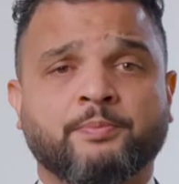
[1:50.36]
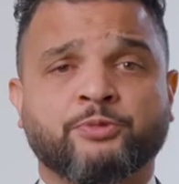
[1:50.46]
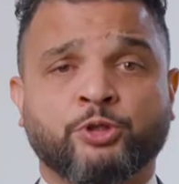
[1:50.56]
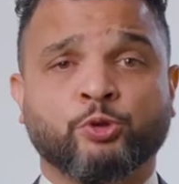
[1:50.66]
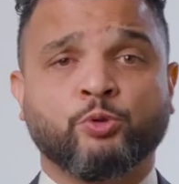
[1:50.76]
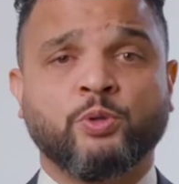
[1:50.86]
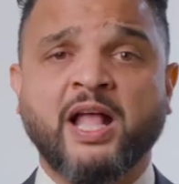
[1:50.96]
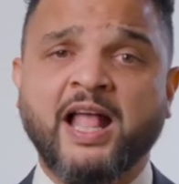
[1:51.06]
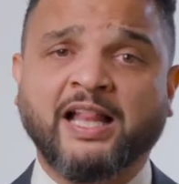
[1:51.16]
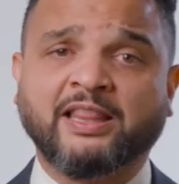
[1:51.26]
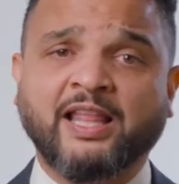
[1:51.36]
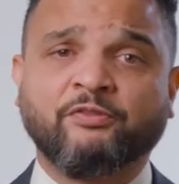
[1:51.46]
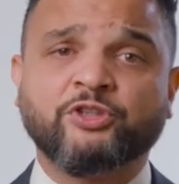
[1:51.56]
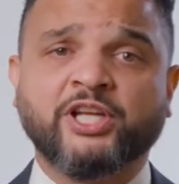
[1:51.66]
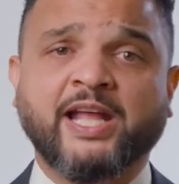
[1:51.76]
2,
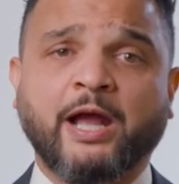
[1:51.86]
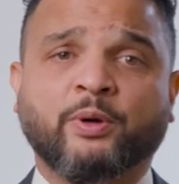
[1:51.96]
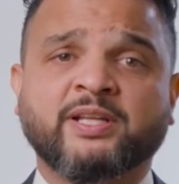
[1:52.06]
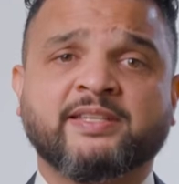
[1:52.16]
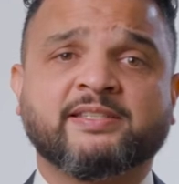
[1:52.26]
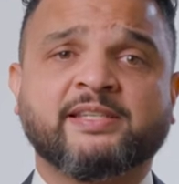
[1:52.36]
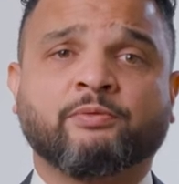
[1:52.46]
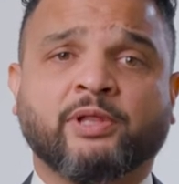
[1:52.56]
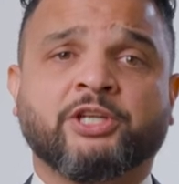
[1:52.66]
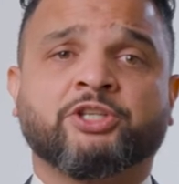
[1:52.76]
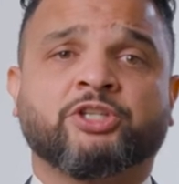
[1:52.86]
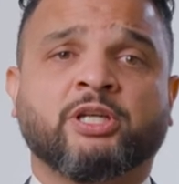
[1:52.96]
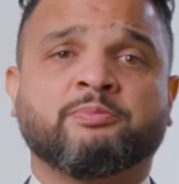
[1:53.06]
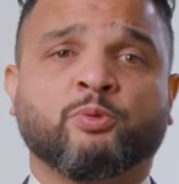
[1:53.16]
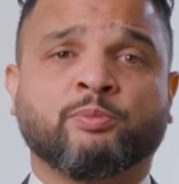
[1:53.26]
leveraging our existing
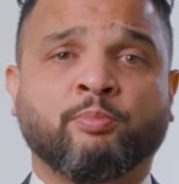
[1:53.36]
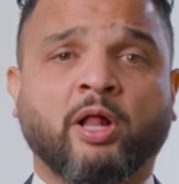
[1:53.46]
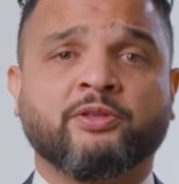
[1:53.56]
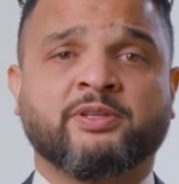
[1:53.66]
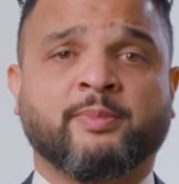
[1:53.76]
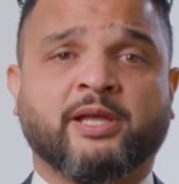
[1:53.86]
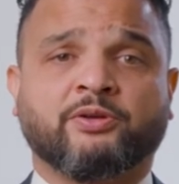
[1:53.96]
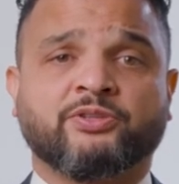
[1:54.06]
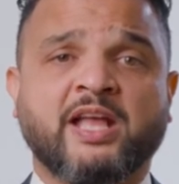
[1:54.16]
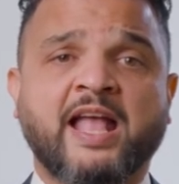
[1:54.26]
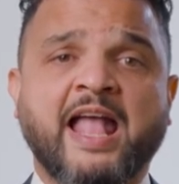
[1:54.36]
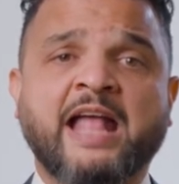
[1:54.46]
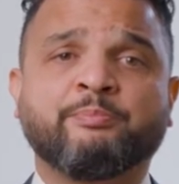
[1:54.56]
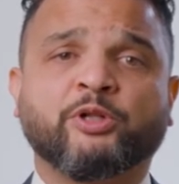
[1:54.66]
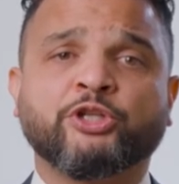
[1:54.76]
relationships with policymakers
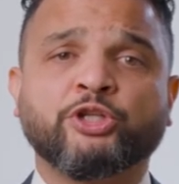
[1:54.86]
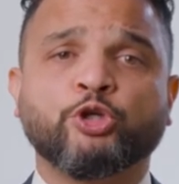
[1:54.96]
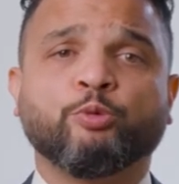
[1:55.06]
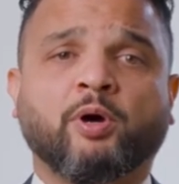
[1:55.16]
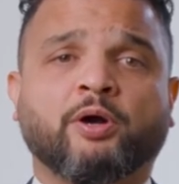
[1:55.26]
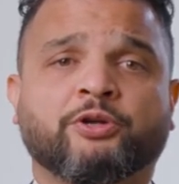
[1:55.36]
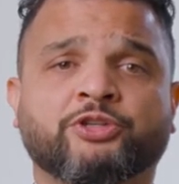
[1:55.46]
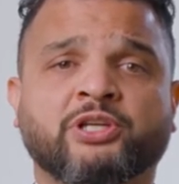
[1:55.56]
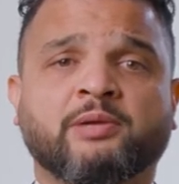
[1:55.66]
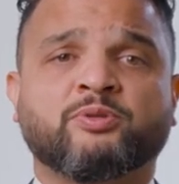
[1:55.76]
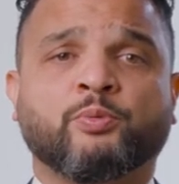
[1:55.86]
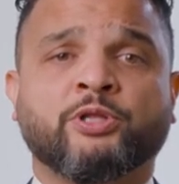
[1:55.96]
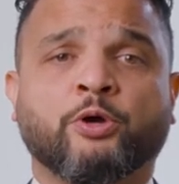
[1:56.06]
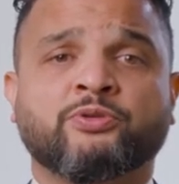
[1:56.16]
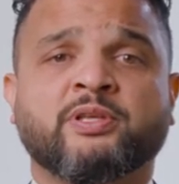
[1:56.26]
and building new partnerships with
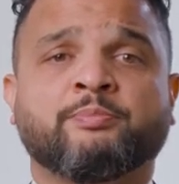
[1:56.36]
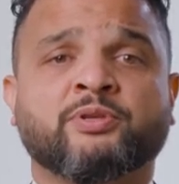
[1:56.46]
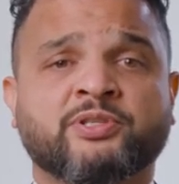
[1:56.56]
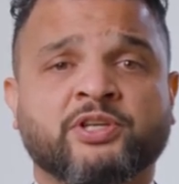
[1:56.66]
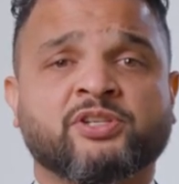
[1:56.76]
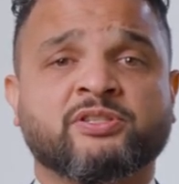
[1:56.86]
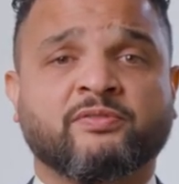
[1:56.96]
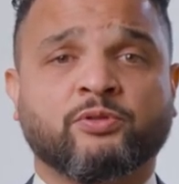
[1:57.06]
those in positions of